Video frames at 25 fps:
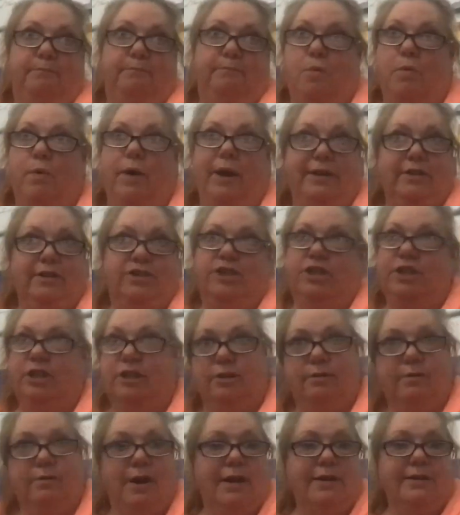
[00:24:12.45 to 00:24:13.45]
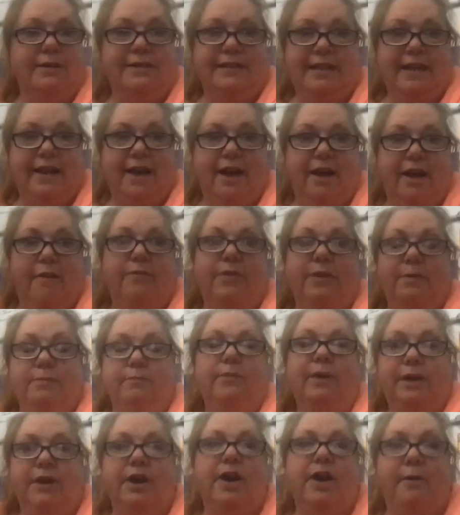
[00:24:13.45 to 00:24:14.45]
0.2 on DO, then
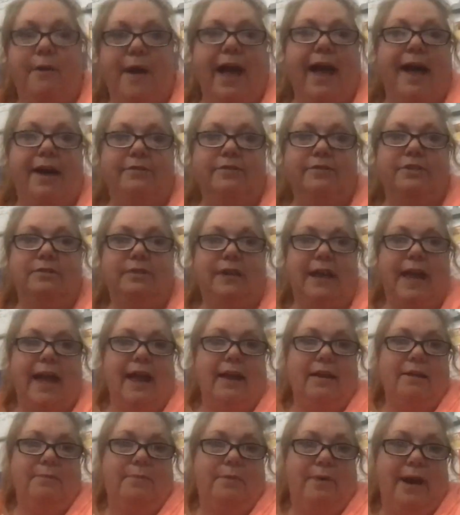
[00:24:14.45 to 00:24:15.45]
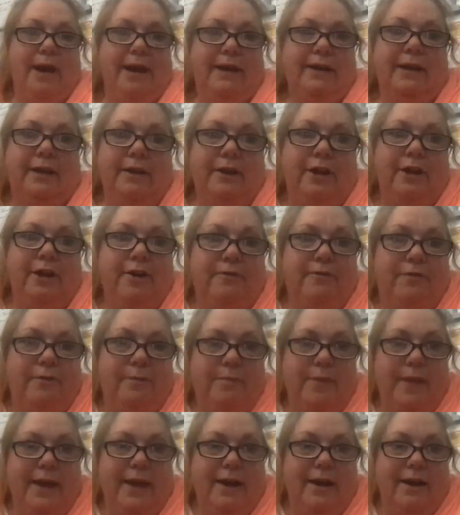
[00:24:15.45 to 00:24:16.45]
we know how to calibrate and go from
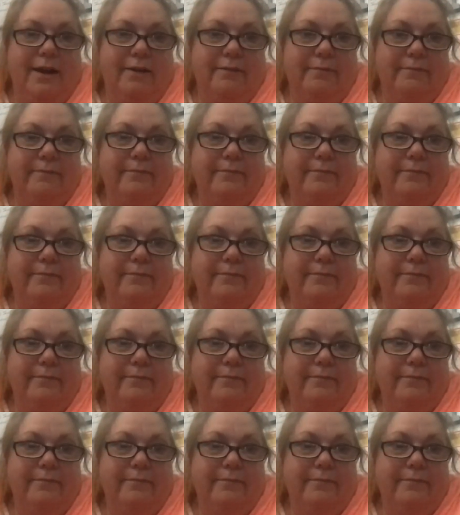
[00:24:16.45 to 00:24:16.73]
there.